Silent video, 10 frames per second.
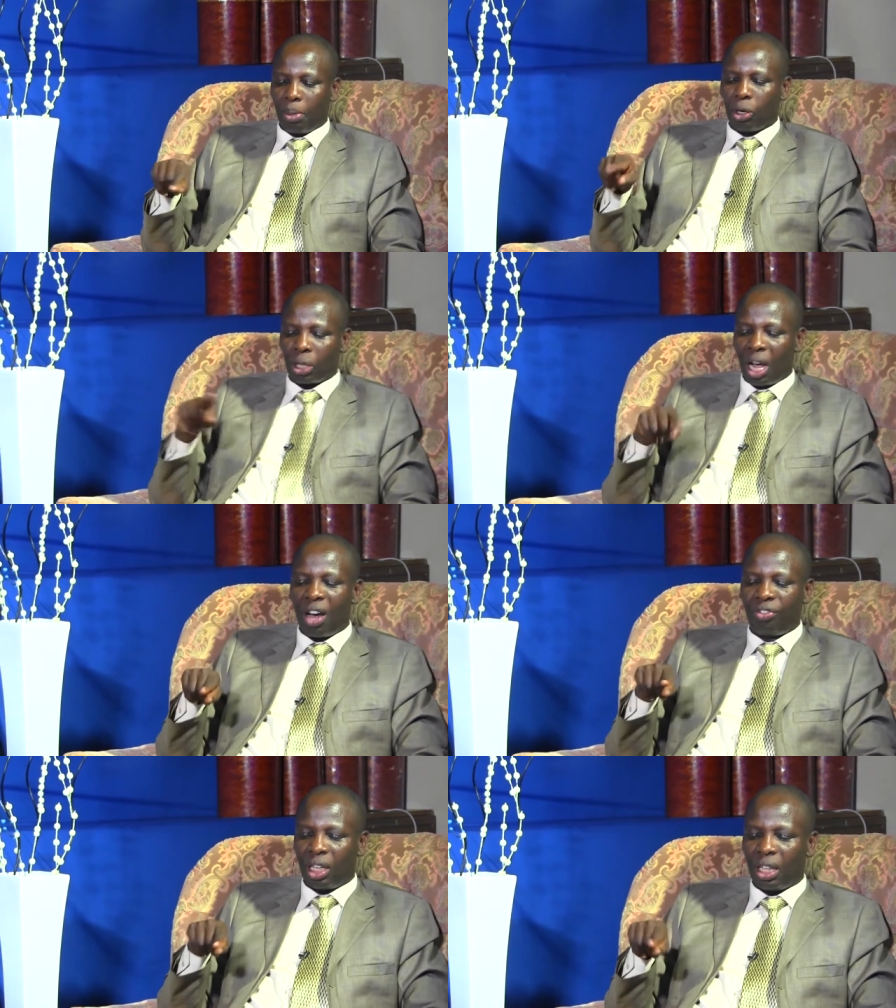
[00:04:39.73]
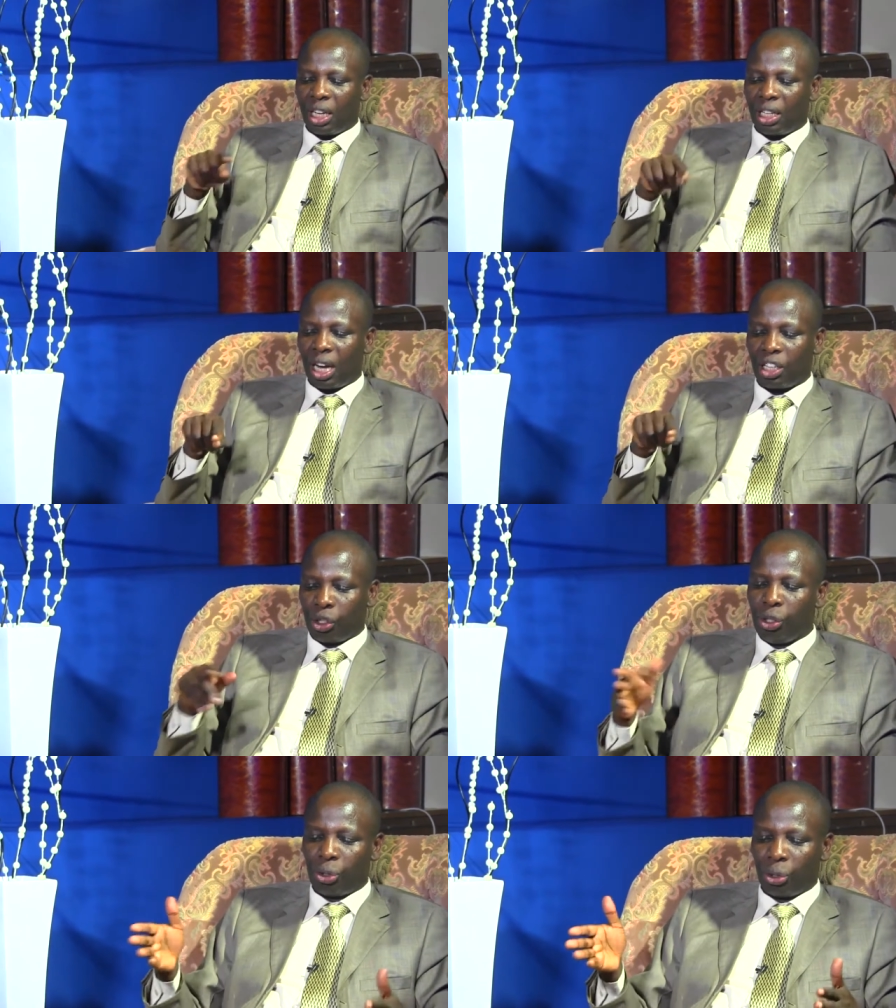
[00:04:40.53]
Because after that
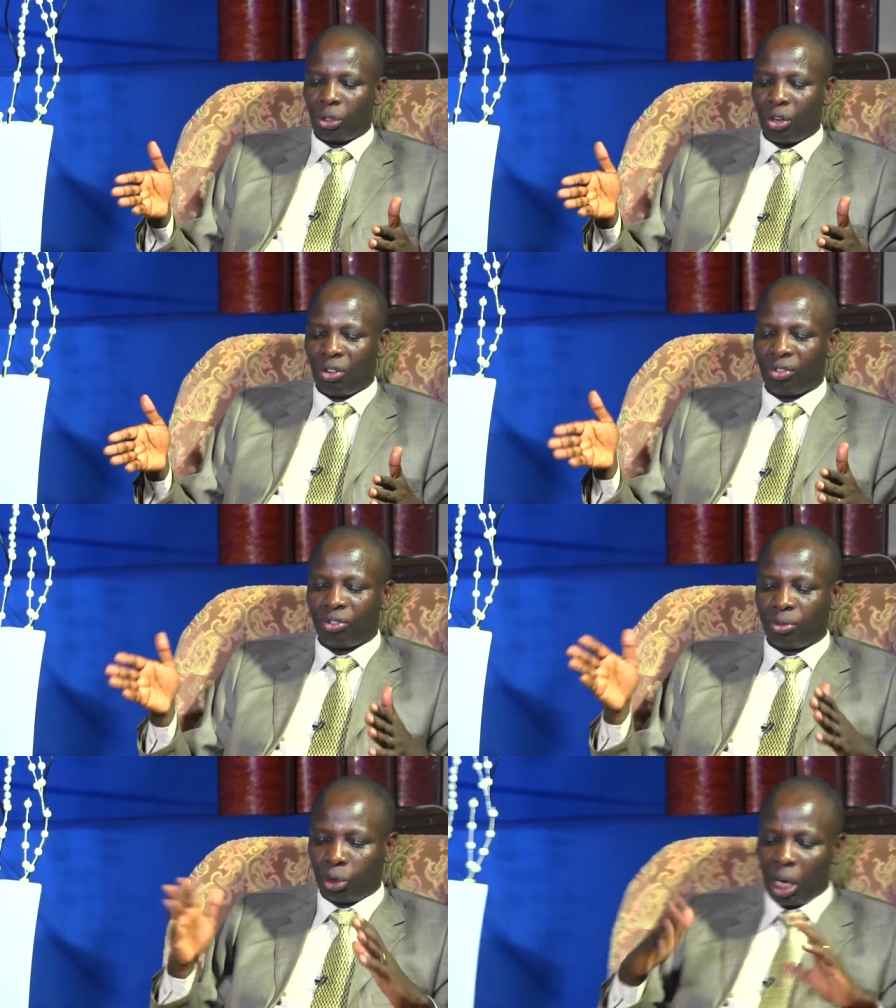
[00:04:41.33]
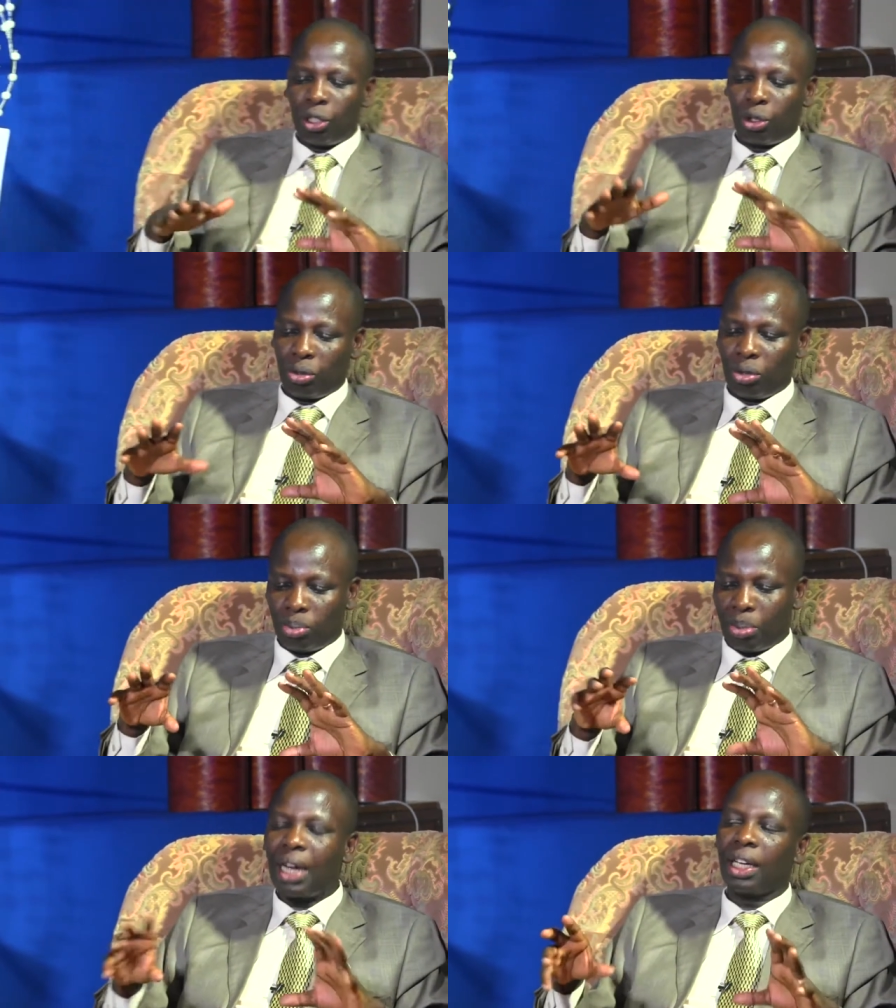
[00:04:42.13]
season of trying
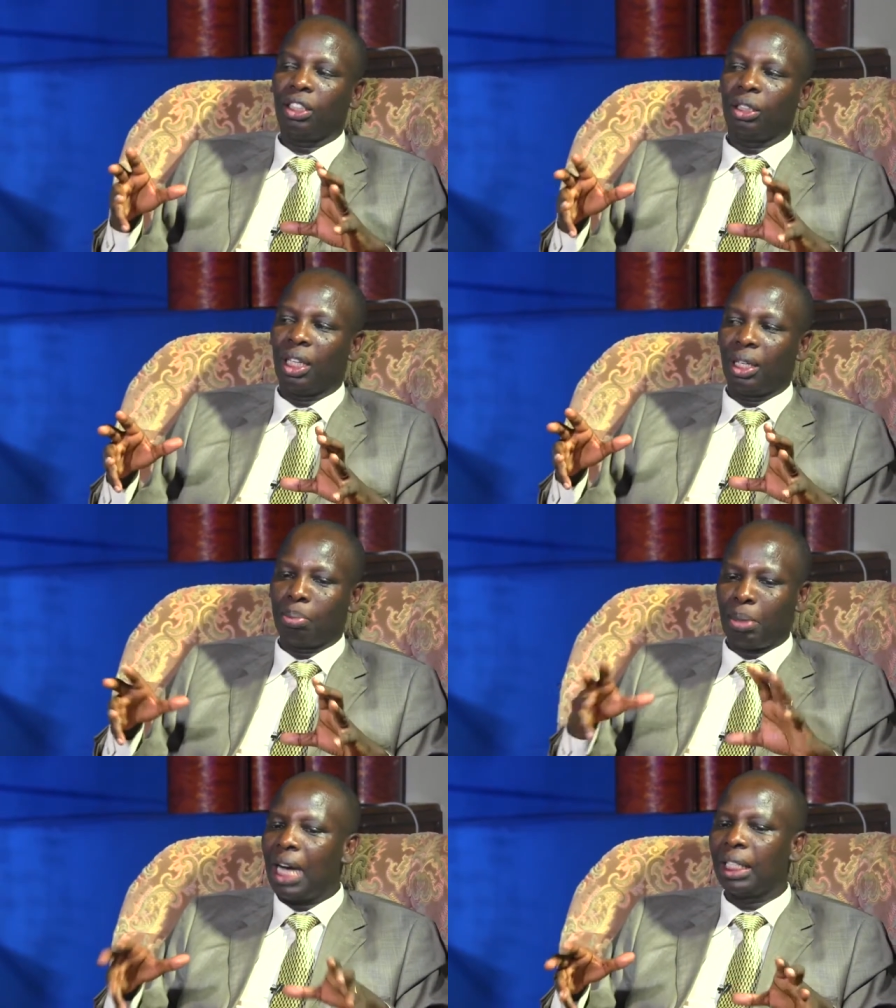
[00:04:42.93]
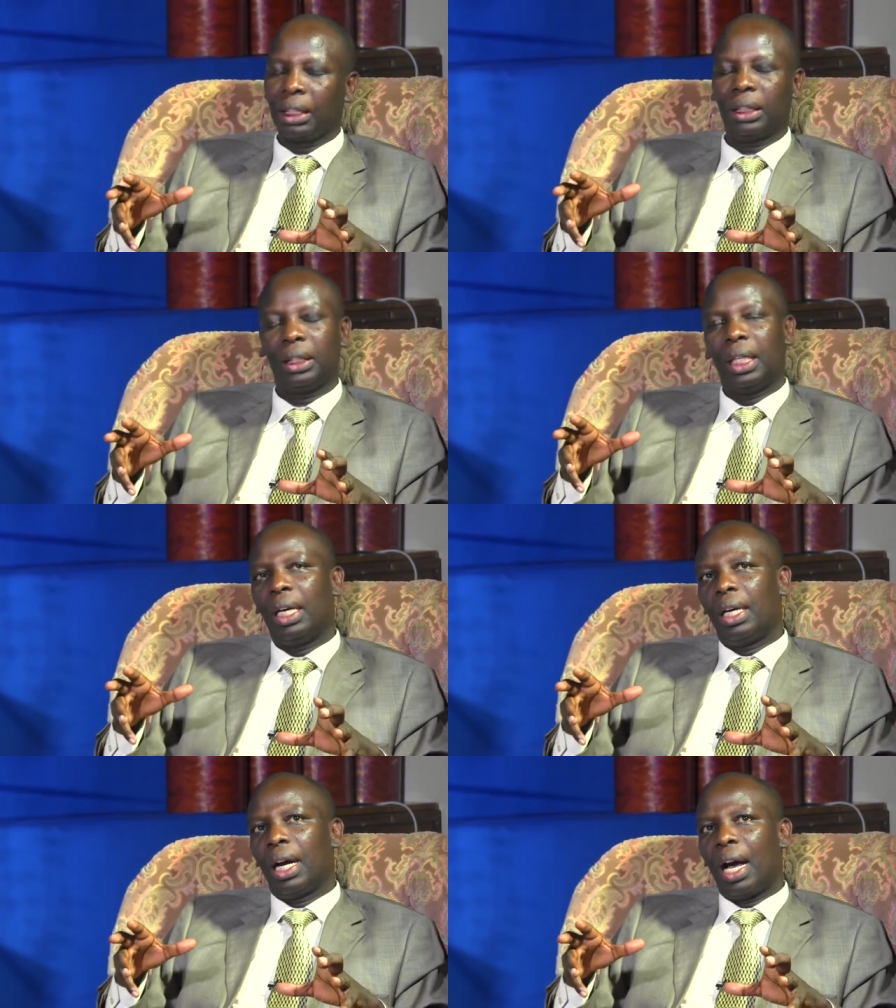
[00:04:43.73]
to package the bangi,
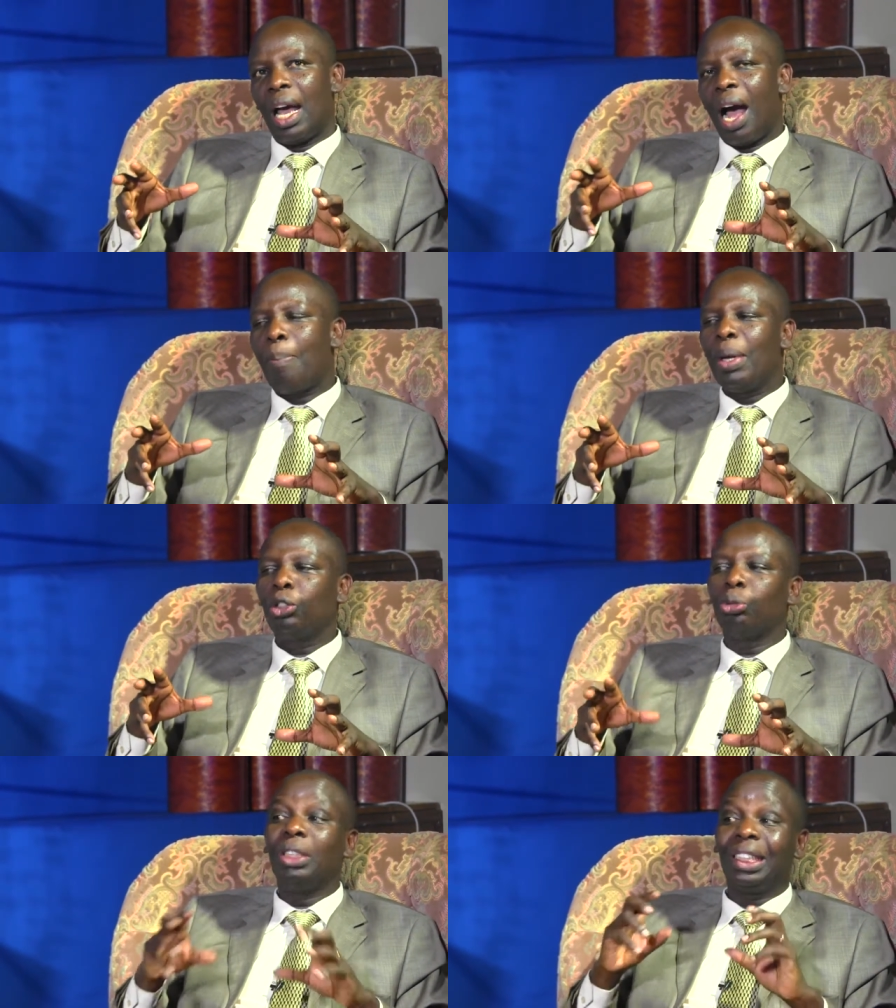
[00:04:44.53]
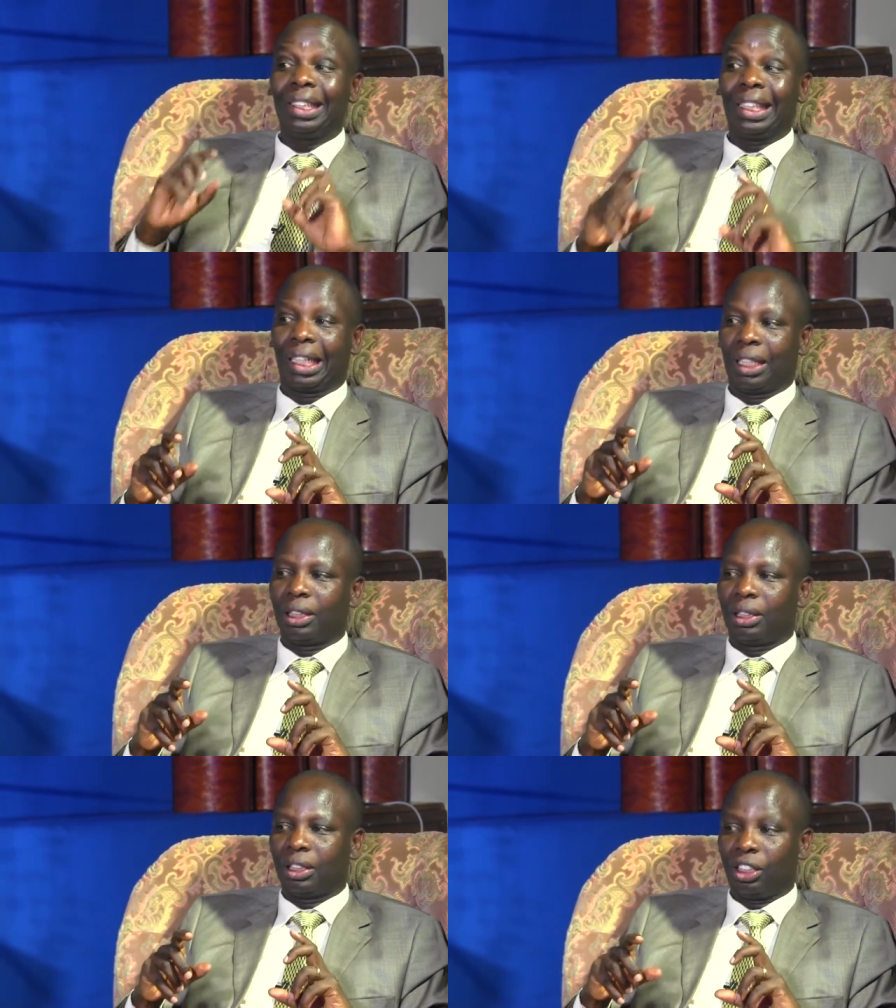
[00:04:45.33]
I happened to be sick,
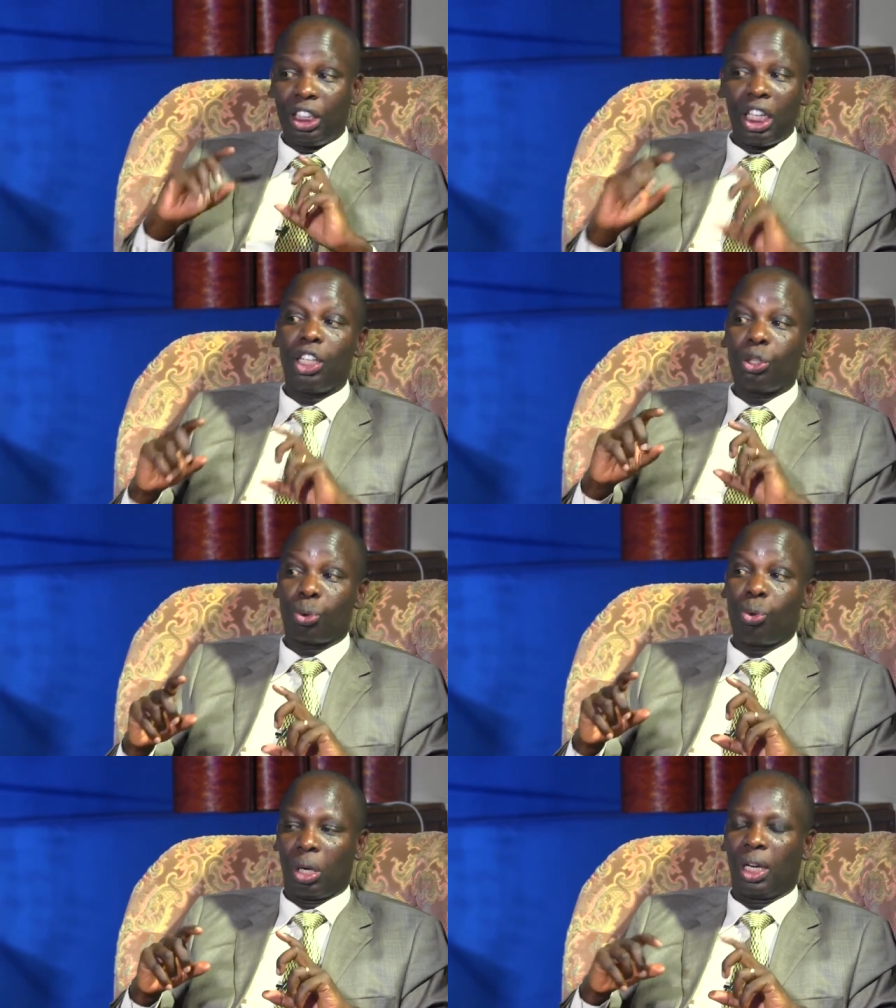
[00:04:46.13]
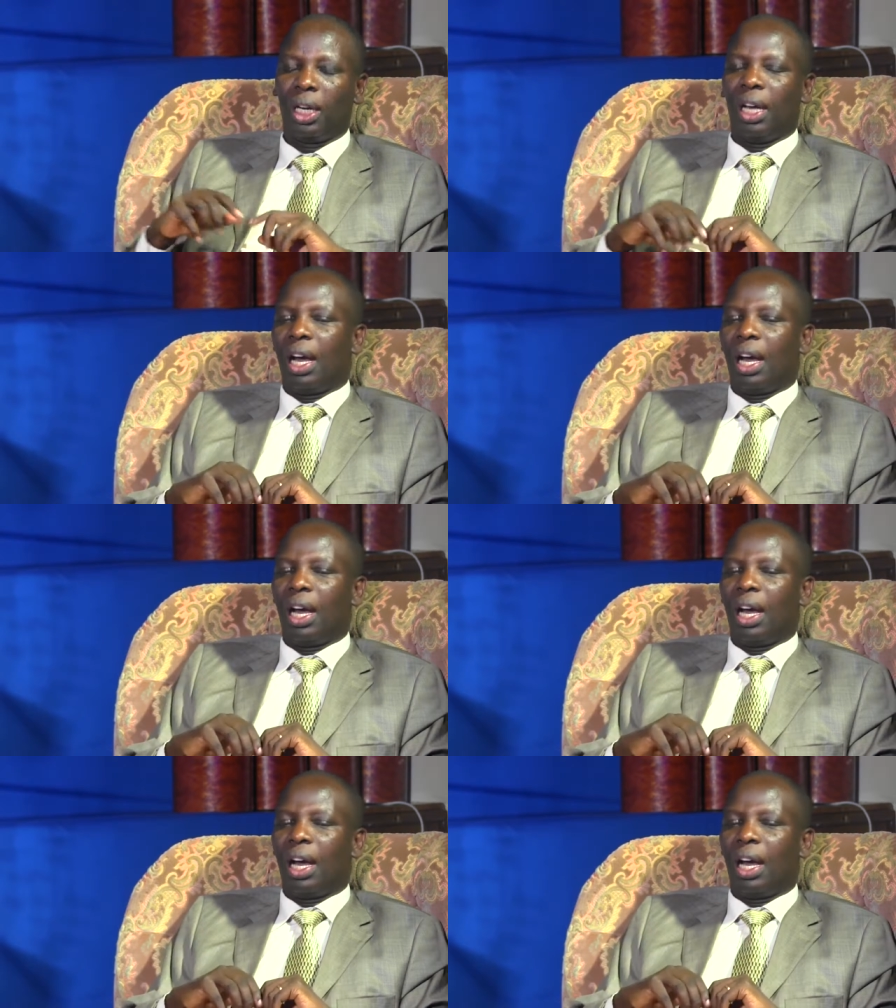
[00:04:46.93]
still in school.